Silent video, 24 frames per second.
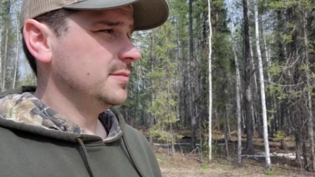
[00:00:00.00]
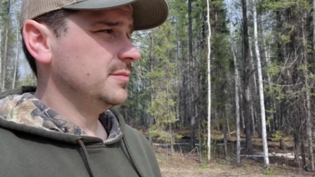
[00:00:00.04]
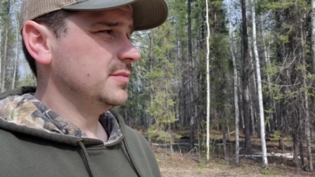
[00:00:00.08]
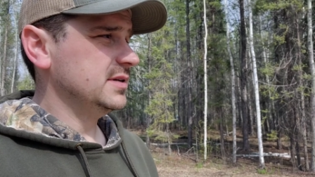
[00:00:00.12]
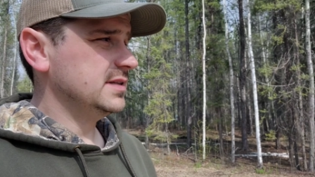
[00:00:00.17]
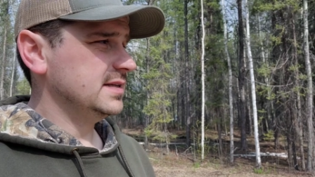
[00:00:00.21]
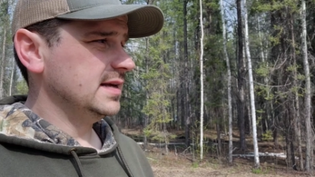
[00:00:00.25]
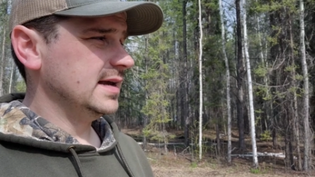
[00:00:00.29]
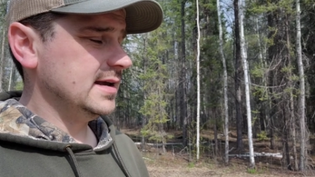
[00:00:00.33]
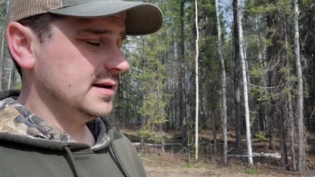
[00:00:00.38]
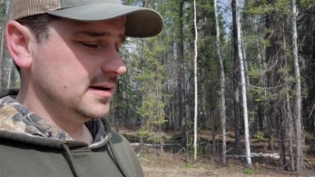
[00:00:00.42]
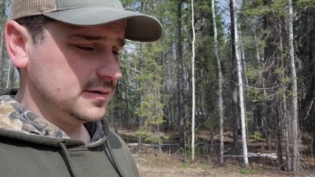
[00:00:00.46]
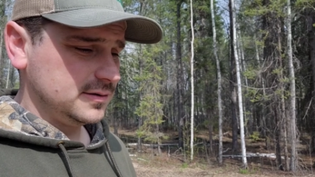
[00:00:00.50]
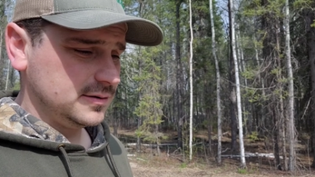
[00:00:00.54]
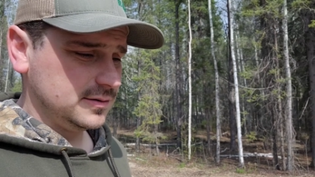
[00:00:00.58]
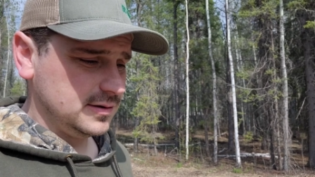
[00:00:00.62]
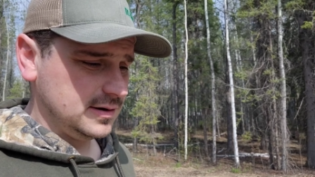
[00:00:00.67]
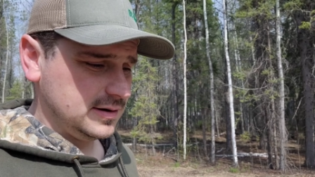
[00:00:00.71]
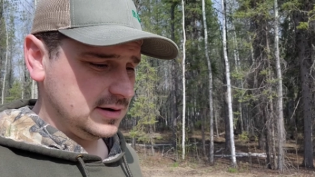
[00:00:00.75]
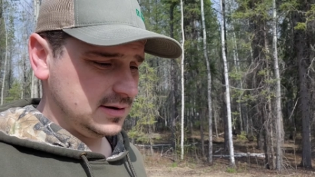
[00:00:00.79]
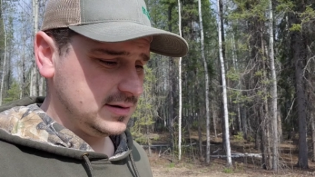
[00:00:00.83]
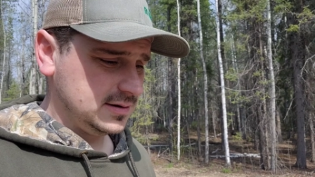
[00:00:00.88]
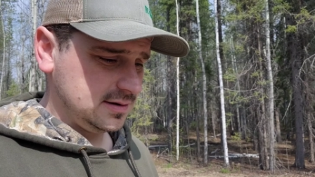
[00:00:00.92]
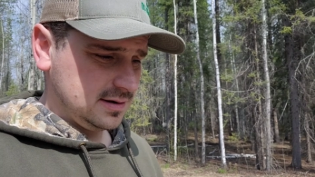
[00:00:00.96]
potato
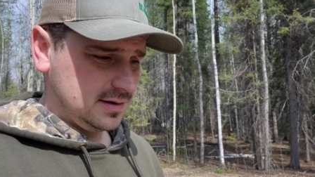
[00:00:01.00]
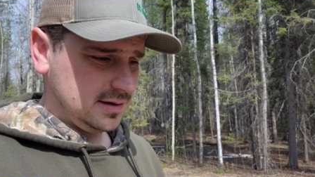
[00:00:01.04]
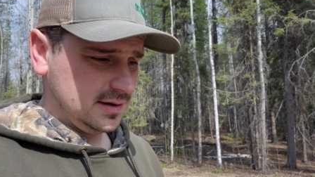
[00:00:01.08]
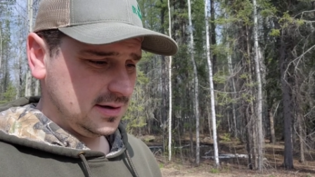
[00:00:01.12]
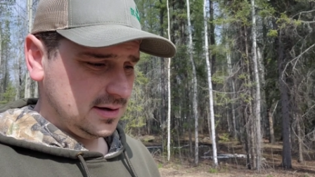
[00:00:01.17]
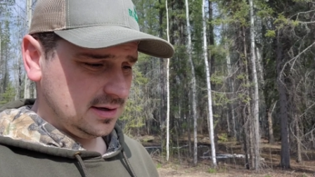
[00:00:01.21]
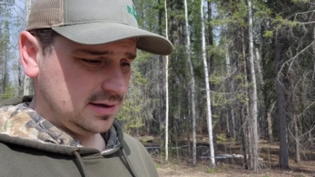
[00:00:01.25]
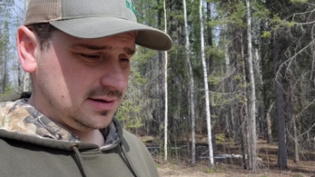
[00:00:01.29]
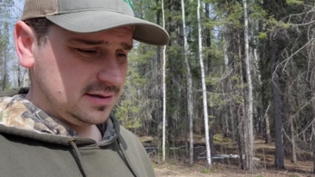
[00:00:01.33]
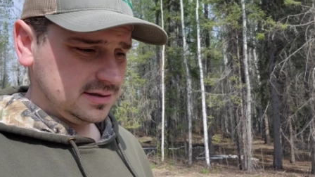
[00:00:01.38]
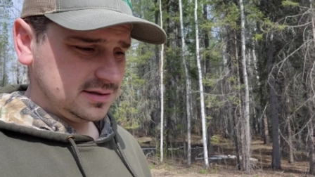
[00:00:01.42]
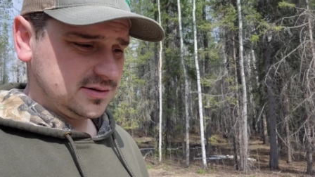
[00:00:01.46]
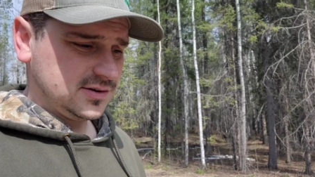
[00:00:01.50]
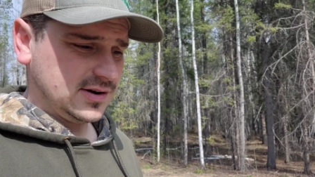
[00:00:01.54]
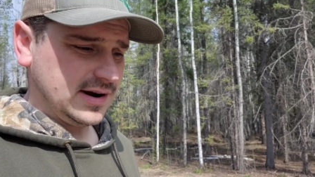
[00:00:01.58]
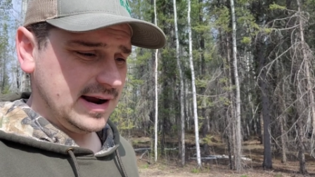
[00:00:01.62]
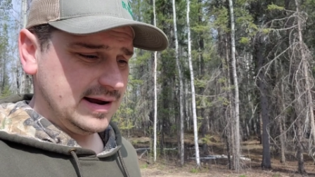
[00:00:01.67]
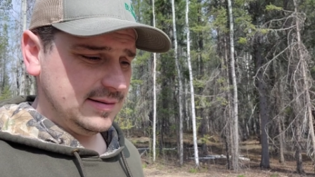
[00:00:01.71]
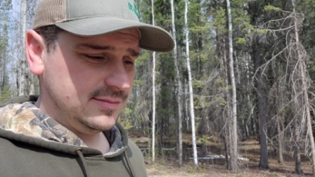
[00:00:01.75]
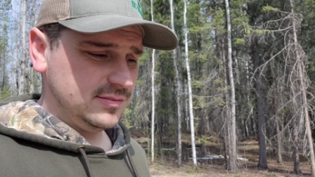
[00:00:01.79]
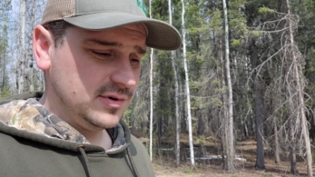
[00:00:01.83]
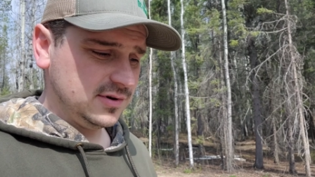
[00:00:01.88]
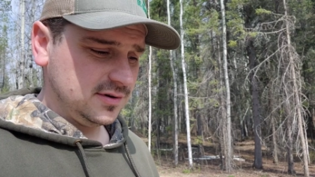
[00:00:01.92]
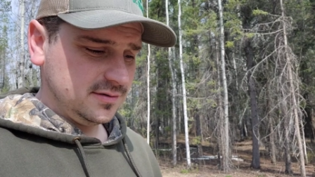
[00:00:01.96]

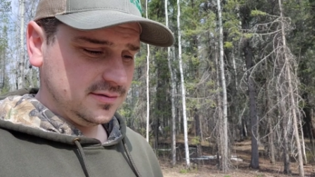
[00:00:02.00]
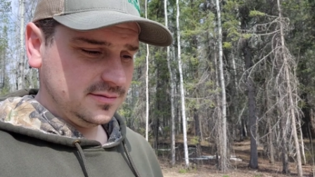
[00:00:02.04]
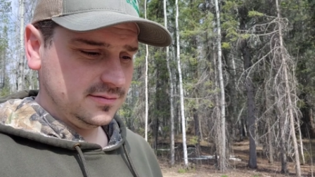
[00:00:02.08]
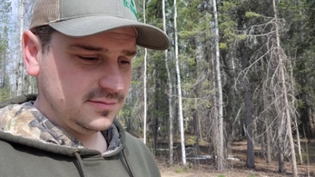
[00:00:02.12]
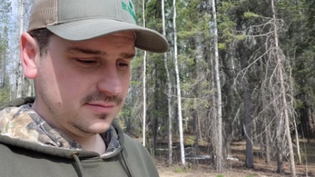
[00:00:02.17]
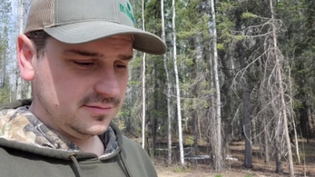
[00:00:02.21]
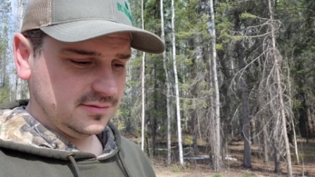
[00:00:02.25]
scramble